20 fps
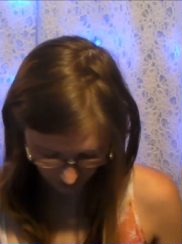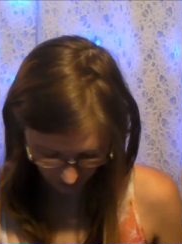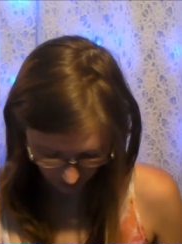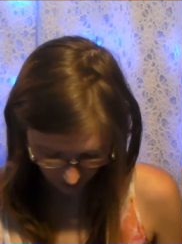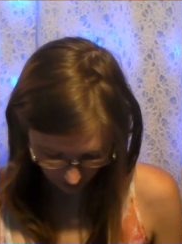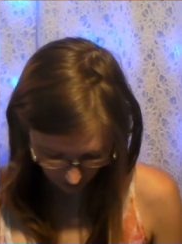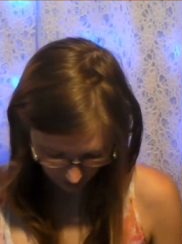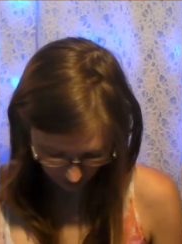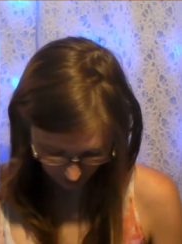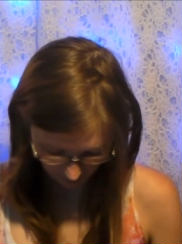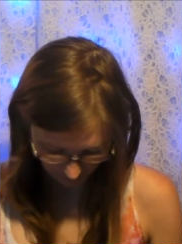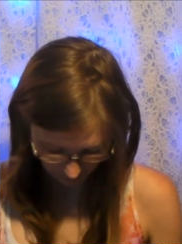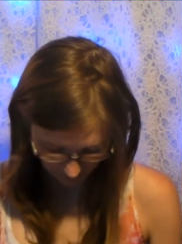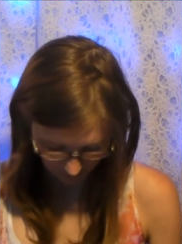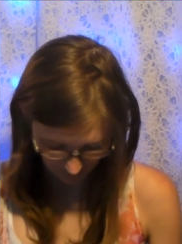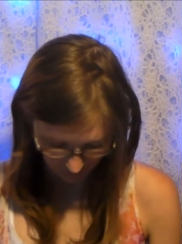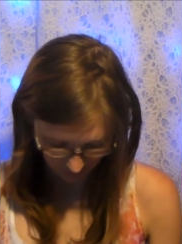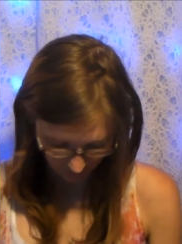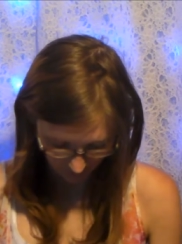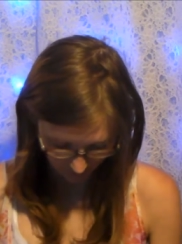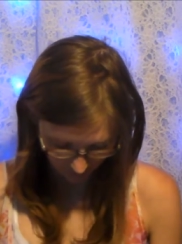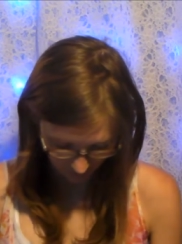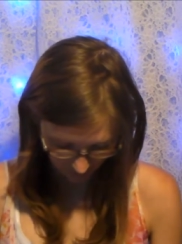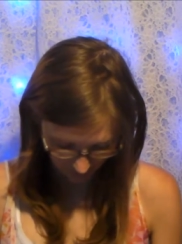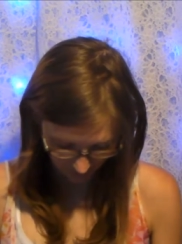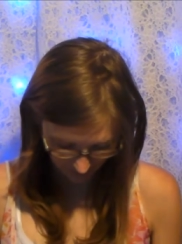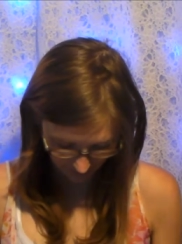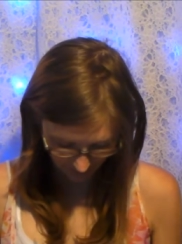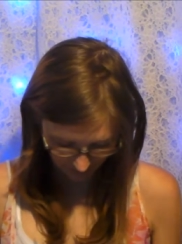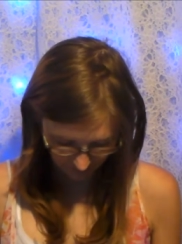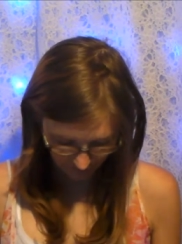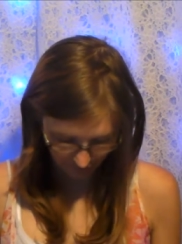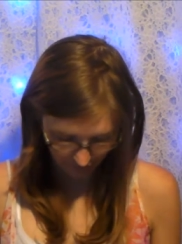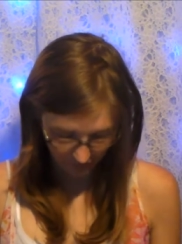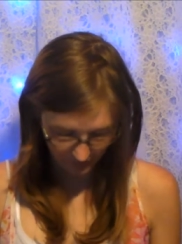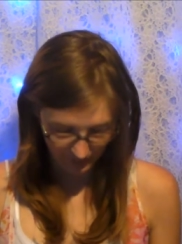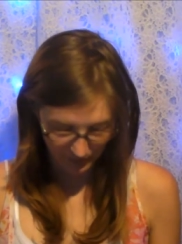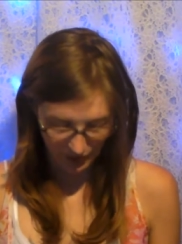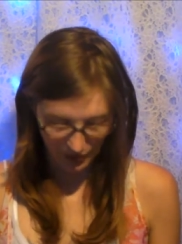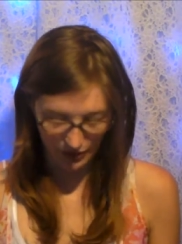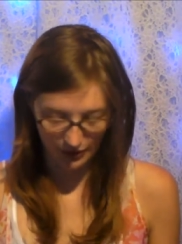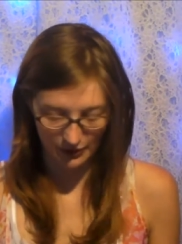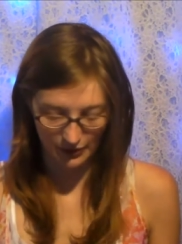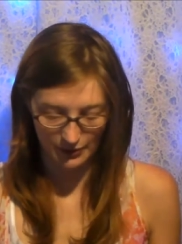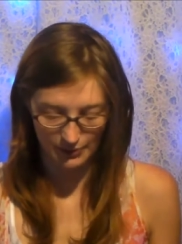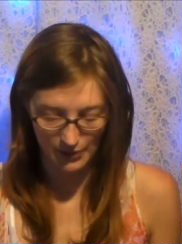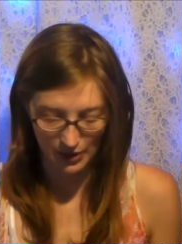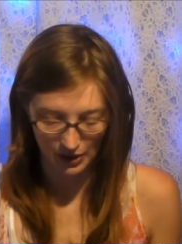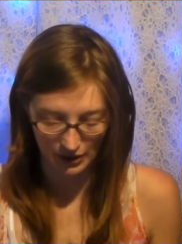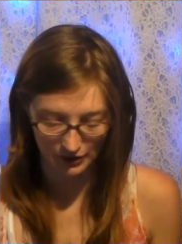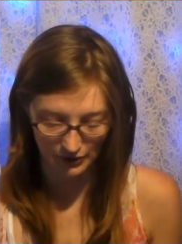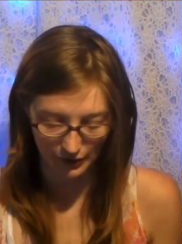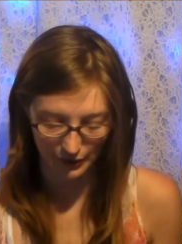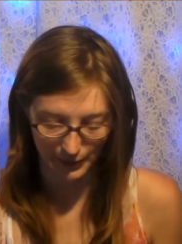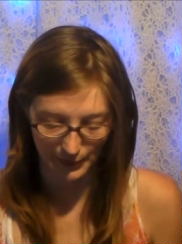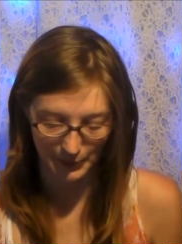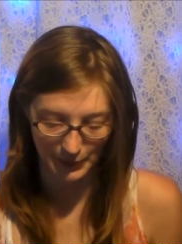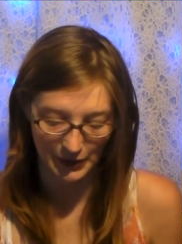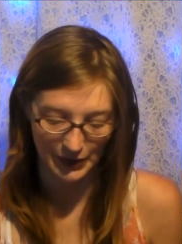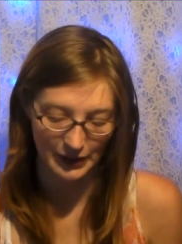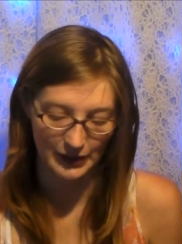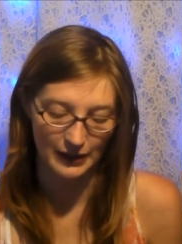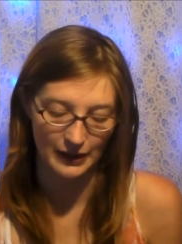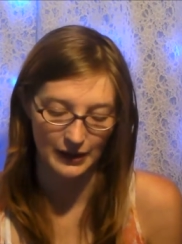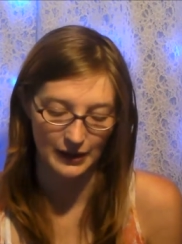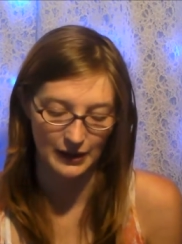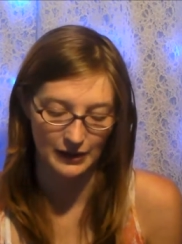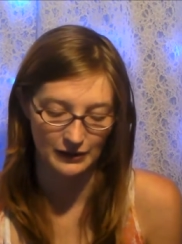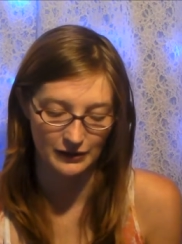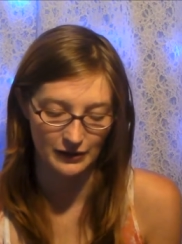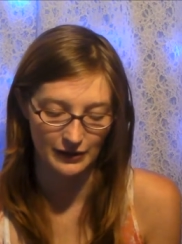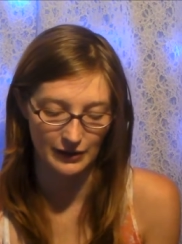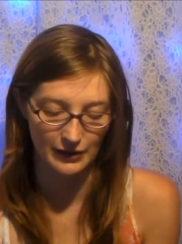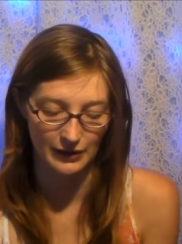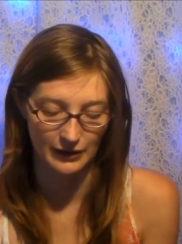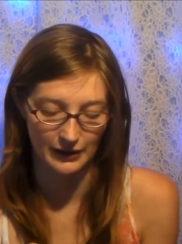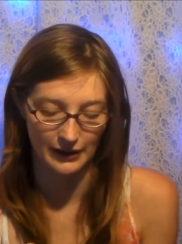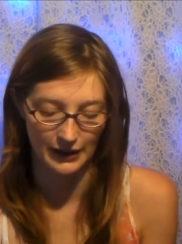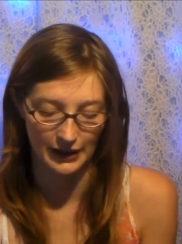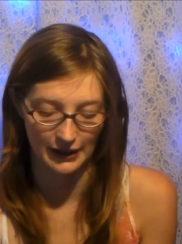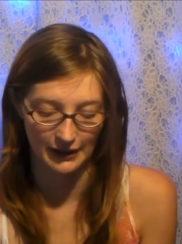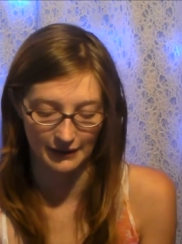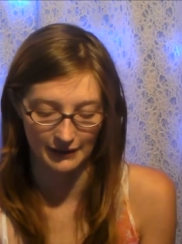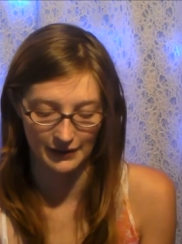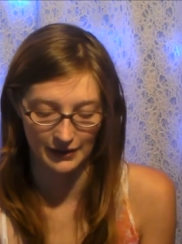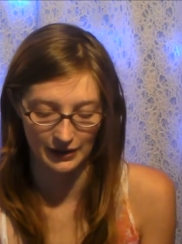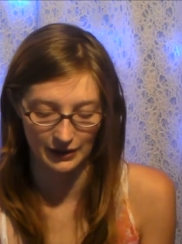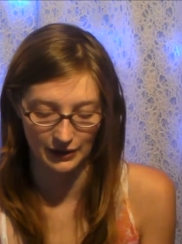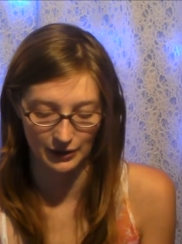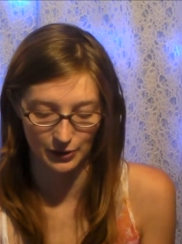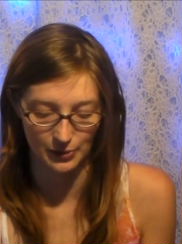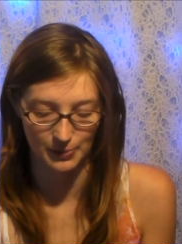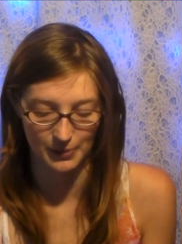Okay, so I have part of the box open, and I saw they have the little